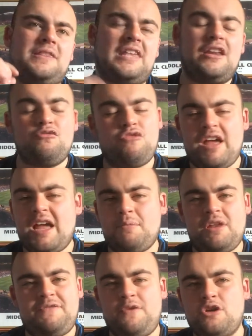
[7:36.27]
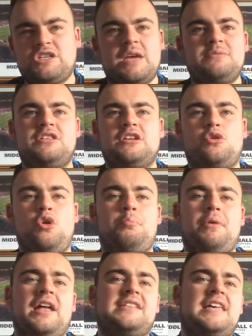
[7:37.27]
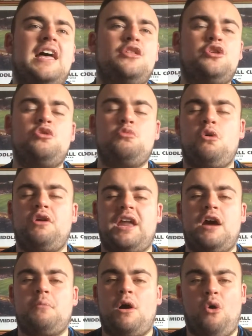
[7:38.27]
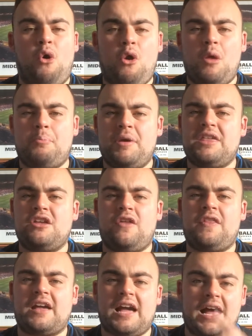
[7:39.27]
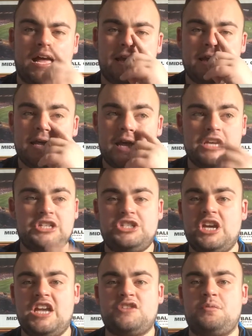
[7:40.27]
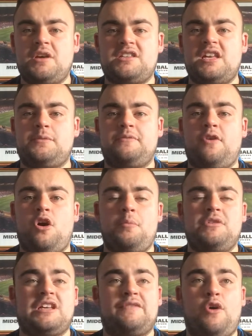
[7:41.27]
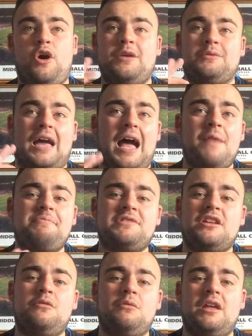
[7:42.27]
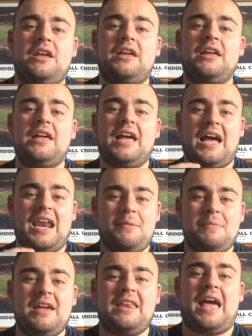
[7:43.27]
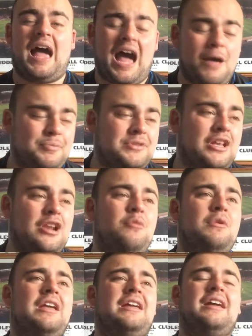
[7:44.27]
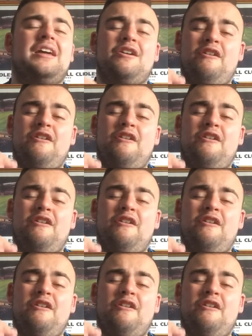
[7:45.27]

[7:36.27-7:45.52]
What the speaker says: didn't rate him when he first came to the club, but I tell you what now, my whole opinion on the guy has changed from yesterday's performance. I thought he was absolutely, and I mean it, absolutely